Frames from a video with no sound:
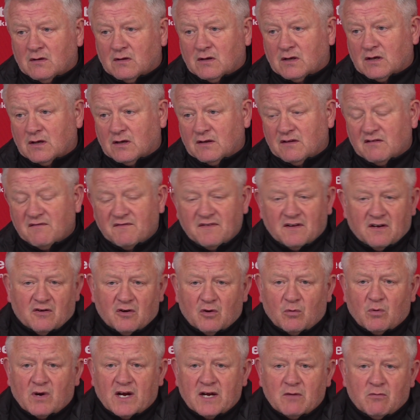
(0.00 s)
the Villa
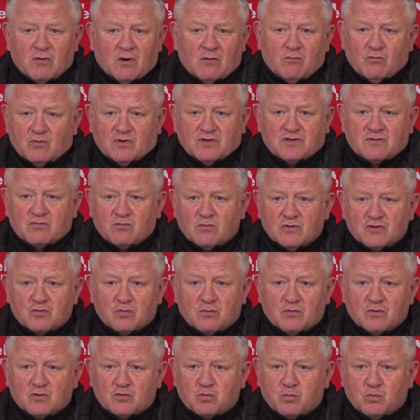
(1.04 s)
away one was
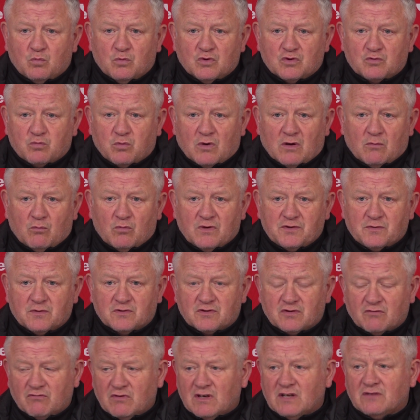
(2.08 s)
one which
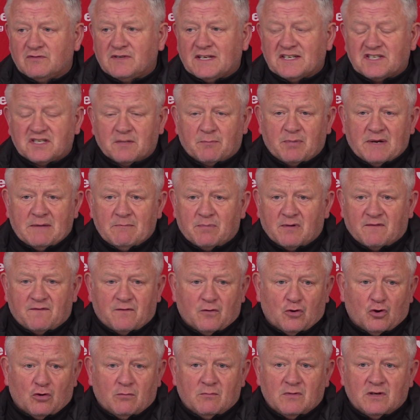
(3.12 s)
was a real disciplined
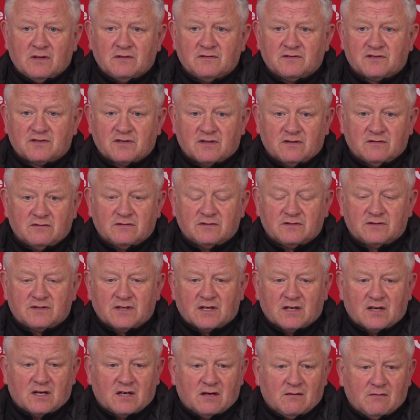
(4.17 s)
performance. And
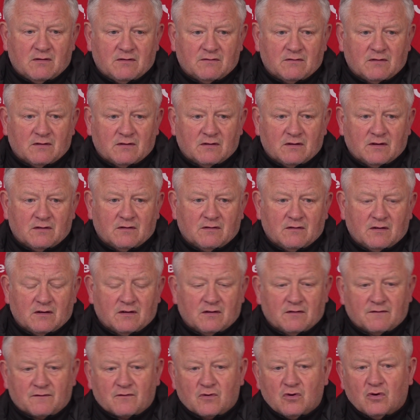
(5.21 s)

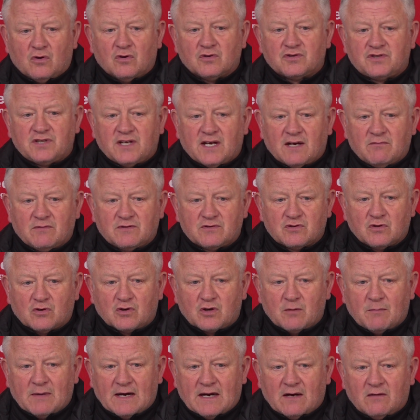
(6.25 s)
and of course, yeah, we
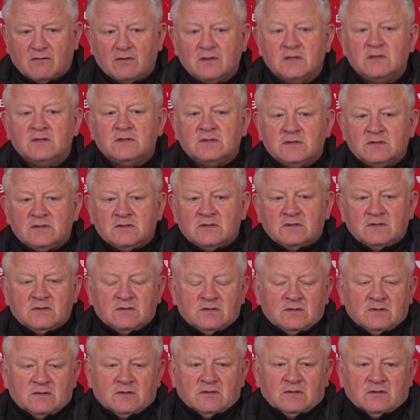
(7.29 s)
talk about,
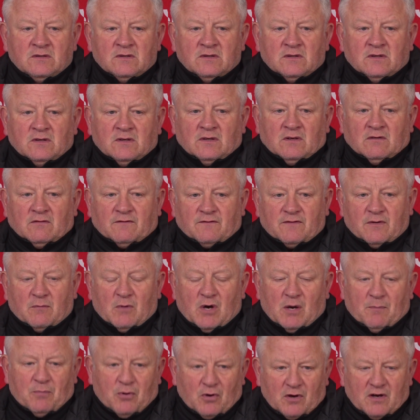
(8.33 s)
from
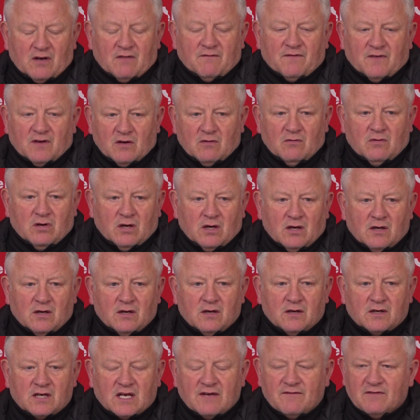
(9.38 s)
our point of view,
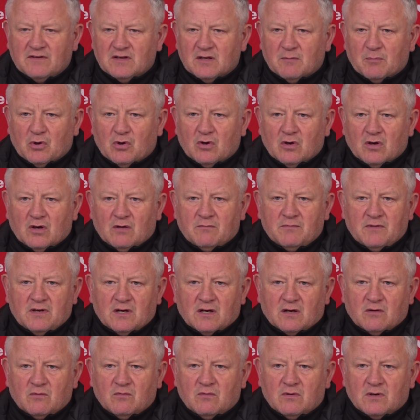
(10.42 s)
giving the ball up, you
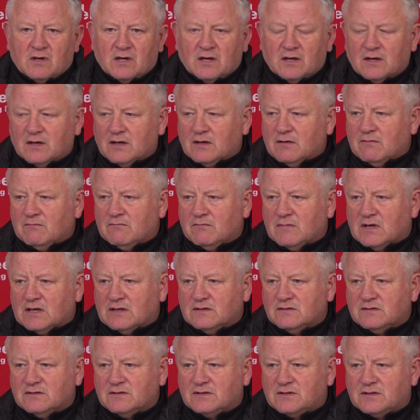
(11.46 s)
know,
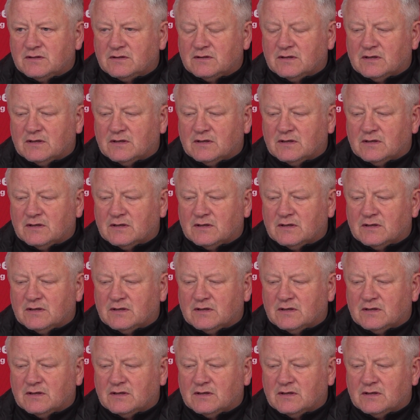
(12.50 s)
and